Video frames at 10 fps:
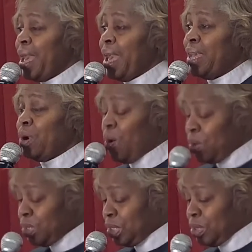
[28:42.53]
and
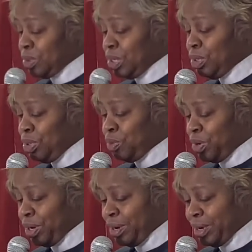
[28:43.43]
also to the
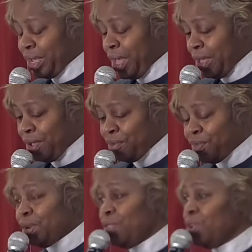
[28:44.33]
word of
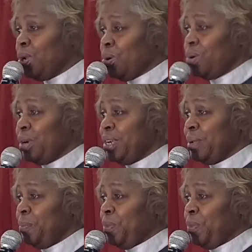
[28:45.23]
the Lord.